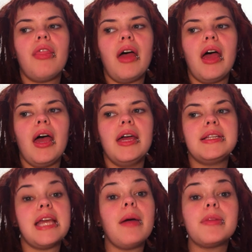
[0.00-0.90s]
that
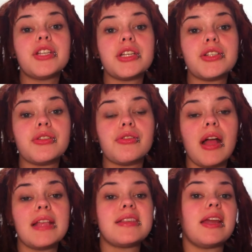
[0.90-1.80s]
it damages your
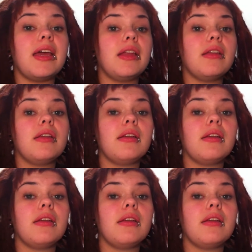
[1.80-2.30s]
dreads, that it